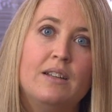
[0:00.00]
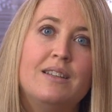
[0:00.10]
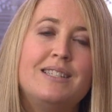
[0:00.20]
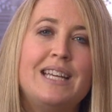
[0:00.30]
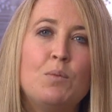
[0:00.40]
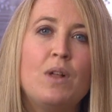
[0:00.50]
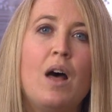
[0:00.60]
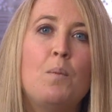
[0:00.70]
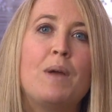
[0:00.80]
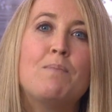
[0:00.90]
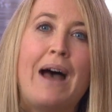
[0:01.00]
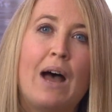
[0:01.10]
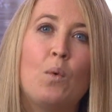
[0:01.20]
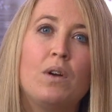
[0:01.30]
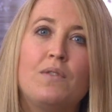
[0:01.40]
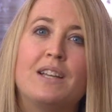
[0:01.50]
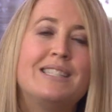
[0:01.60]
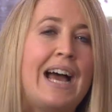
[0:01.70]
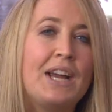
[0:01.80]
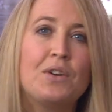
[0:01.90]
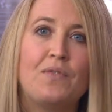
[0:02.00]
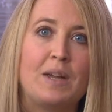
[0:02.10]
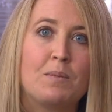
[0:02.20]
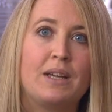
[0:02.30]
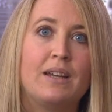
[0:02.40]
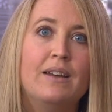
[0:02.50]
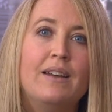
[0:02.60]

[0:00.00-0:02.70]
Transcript: The team will help empower the entire family